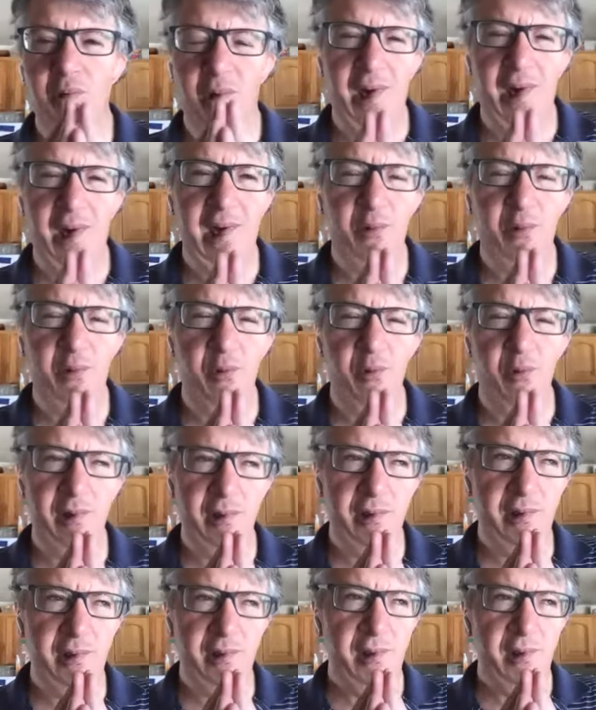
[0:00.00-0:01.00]

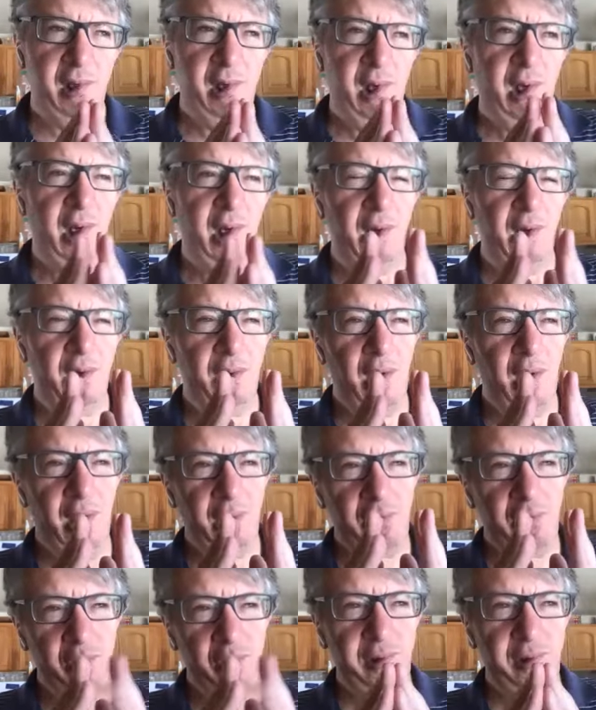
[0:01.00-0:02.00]
language, not
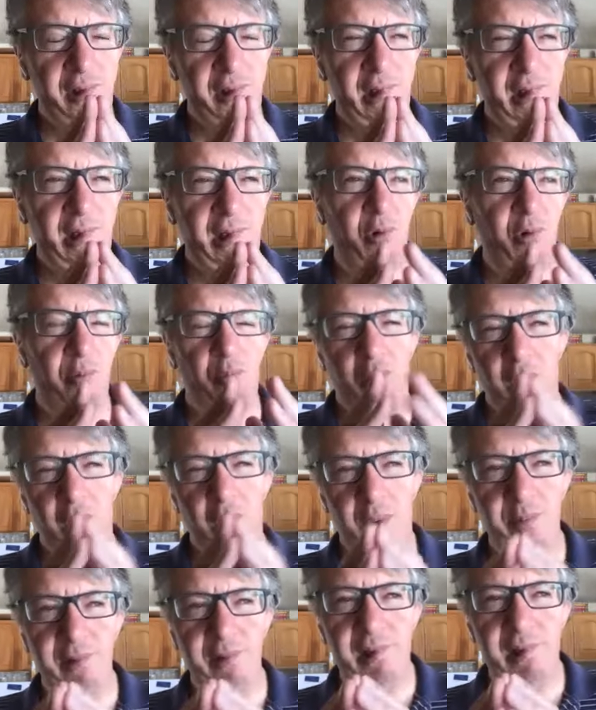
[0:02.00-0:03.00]
using or
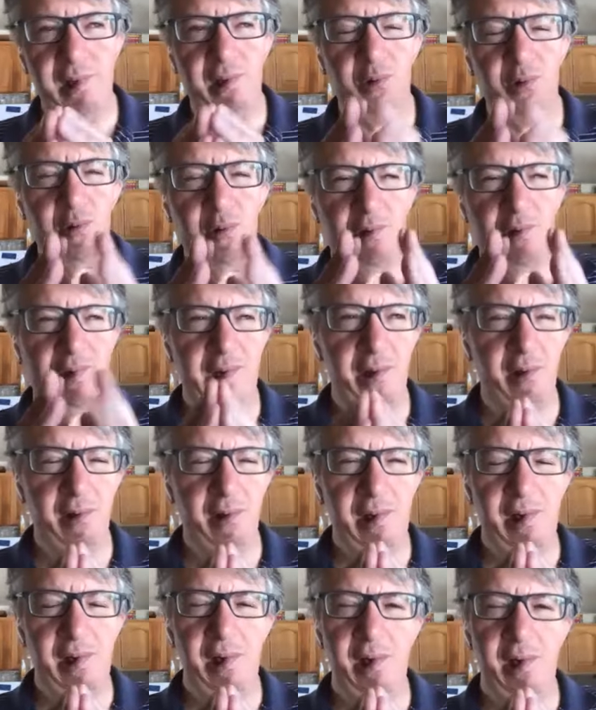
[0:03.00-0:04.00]
promising or
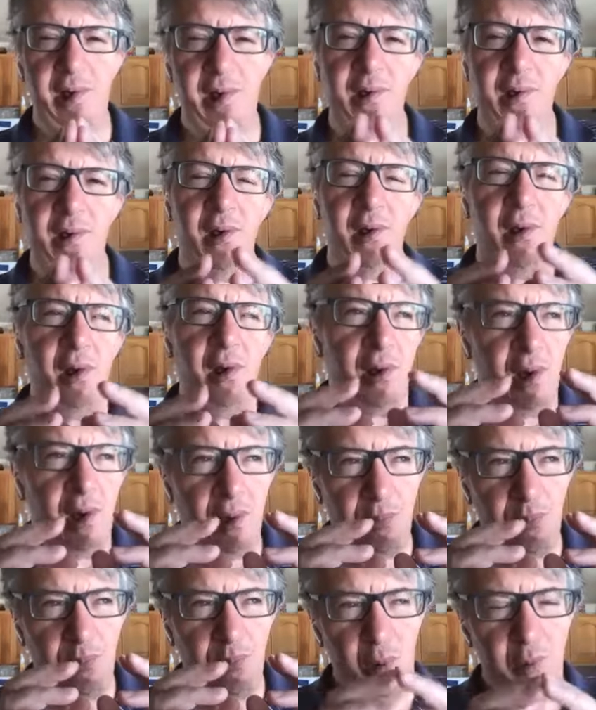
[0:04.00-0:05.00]
guaranteeing,
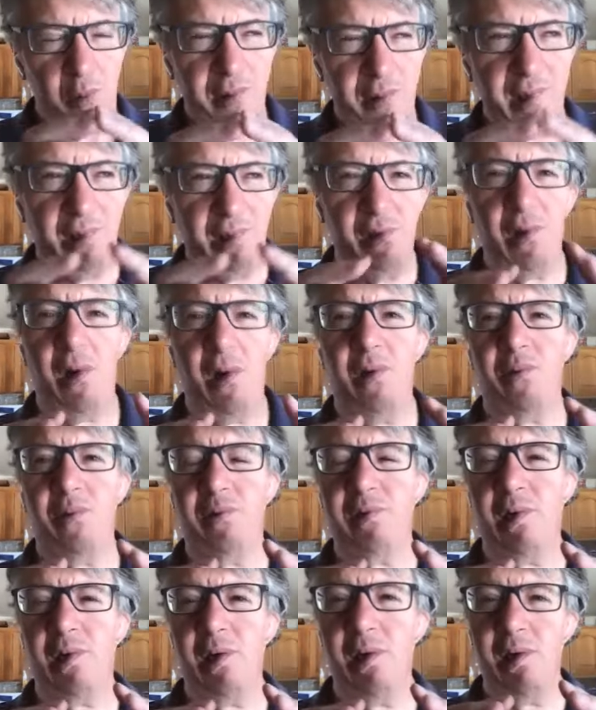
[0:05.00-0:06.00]
not posting dollar
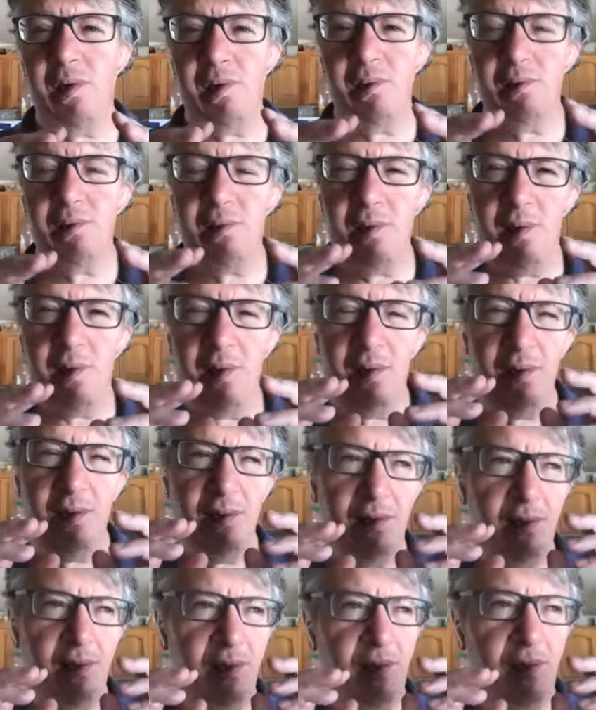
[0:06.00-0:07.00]
signs
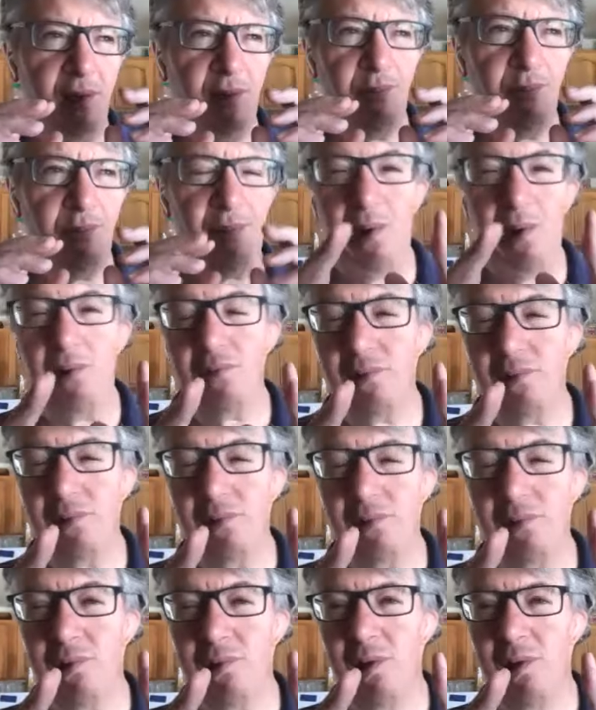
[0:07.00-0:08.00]
and pound
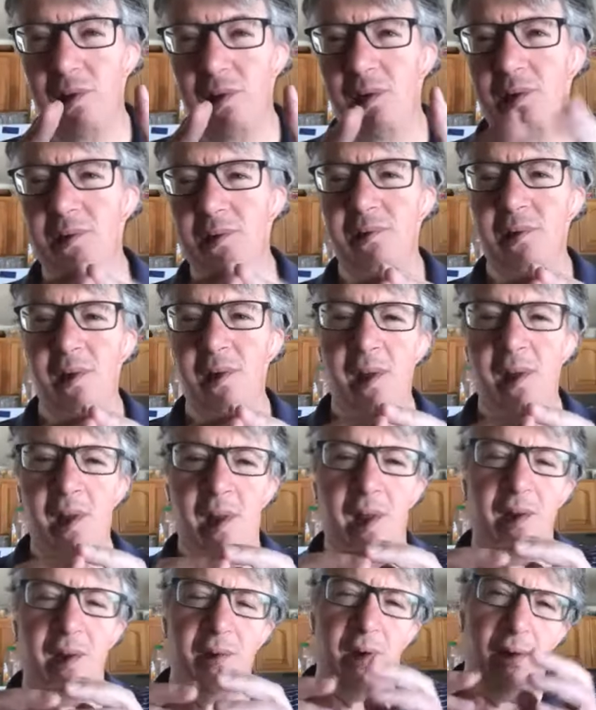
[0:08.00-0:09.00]
signs, and
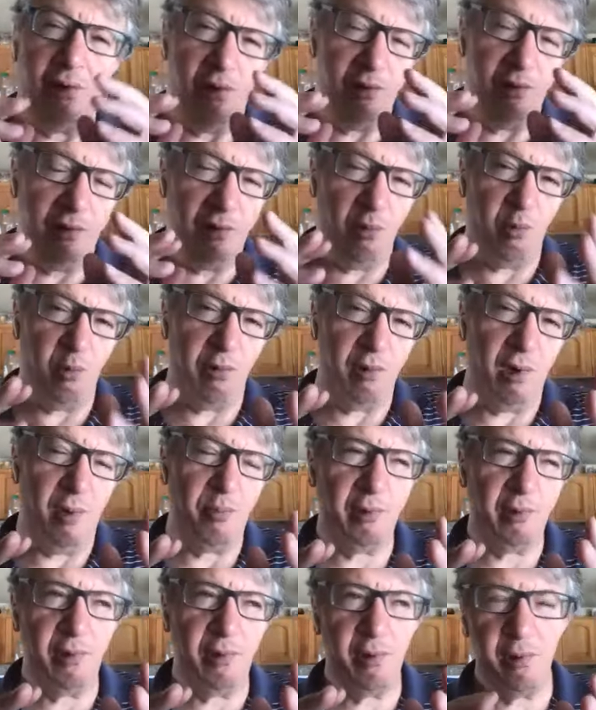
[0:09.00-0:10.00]
not using the word
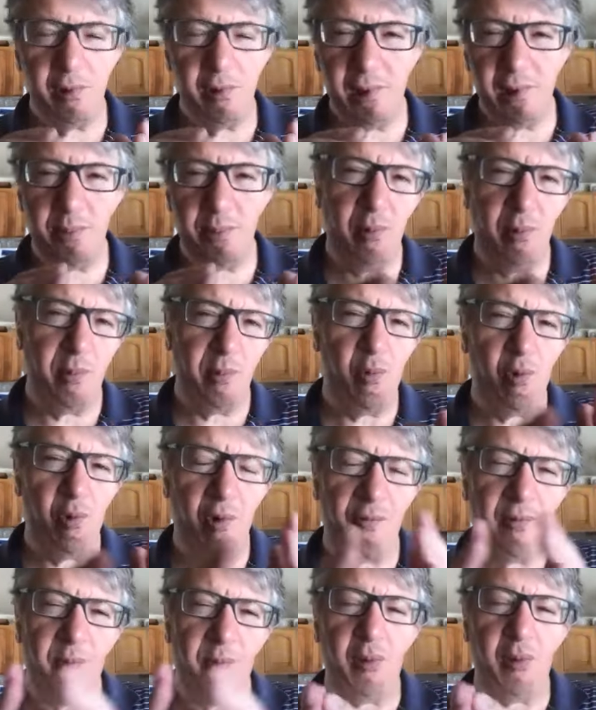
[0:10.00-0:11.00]
opportunity, more
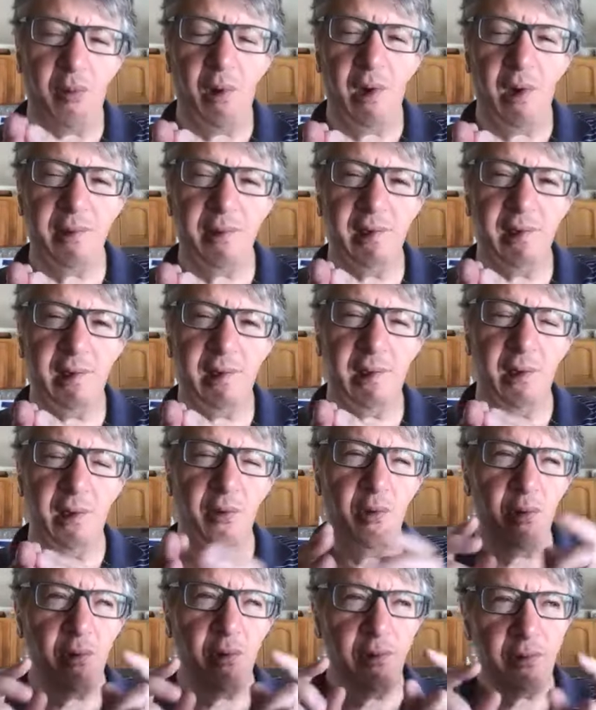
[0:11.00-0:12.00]
of a project.
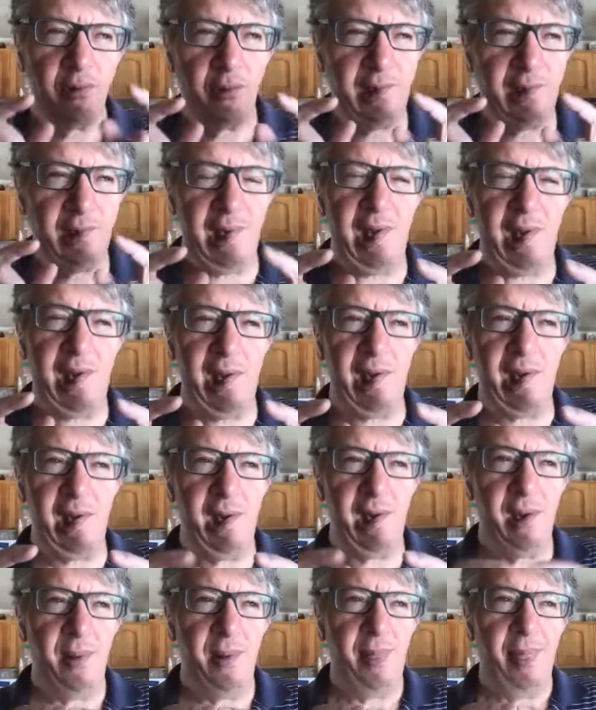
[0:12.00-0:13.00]
Those are
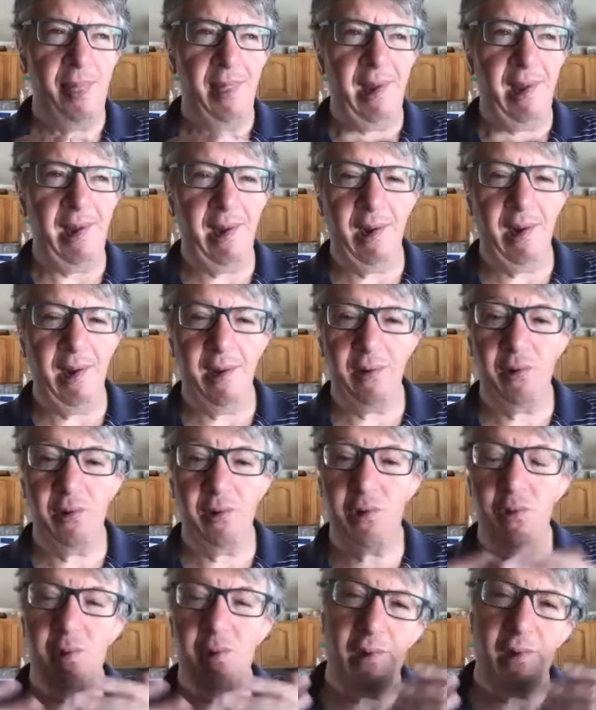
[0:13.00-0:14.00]
key. And
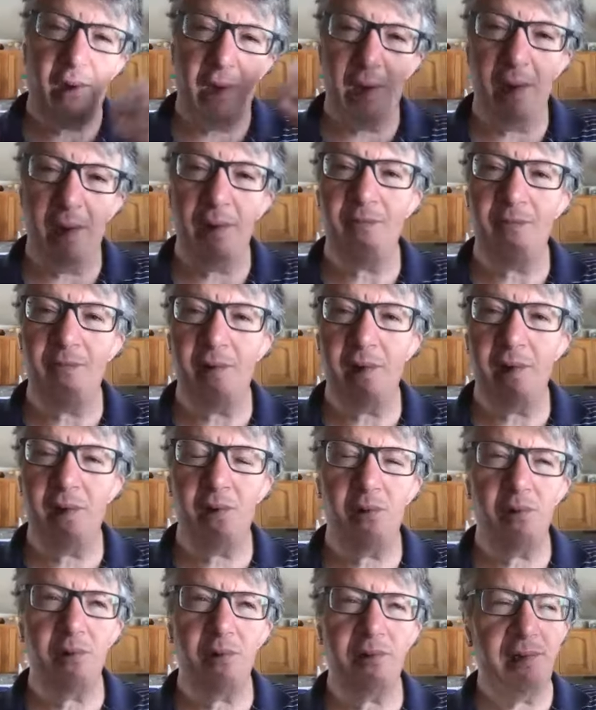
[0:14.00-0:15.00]
doing live
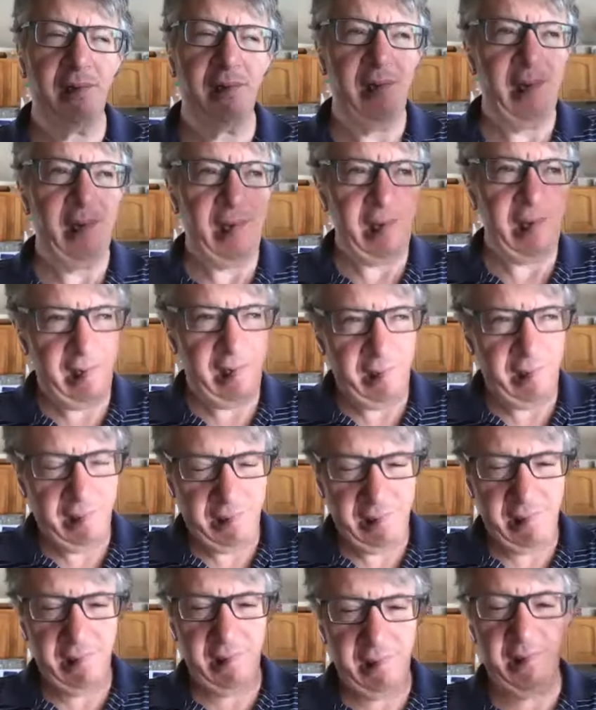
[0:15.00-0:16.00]
videos is
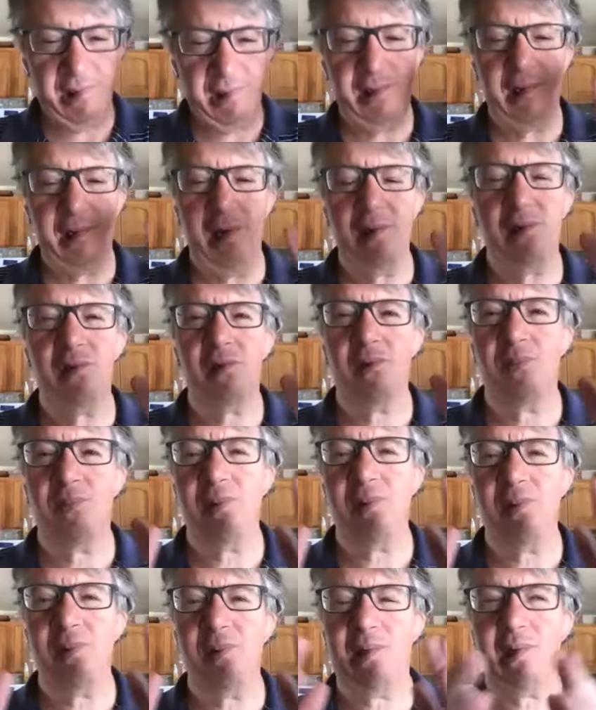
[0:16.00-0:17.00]
essential
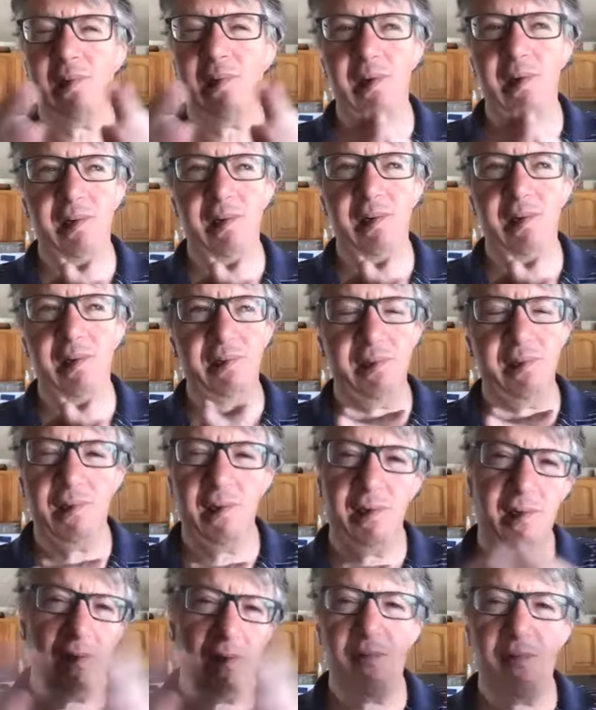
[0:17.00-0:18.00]
because it's a
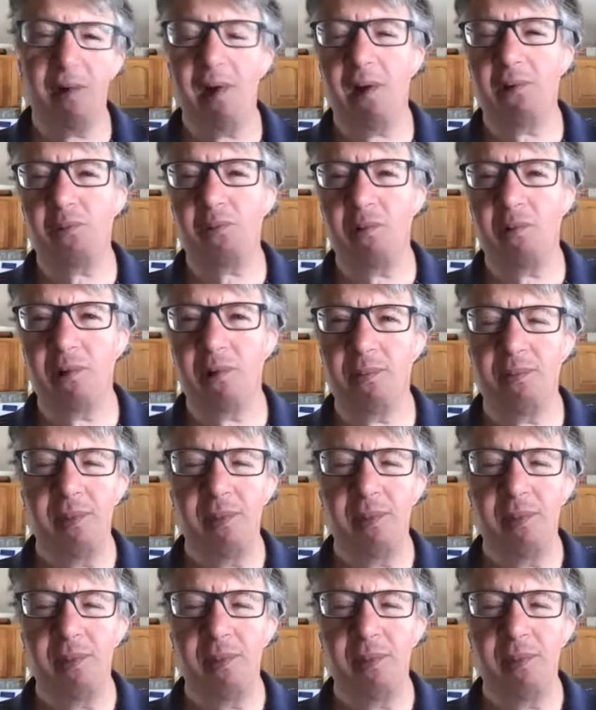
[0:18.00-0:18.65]
different algorithm.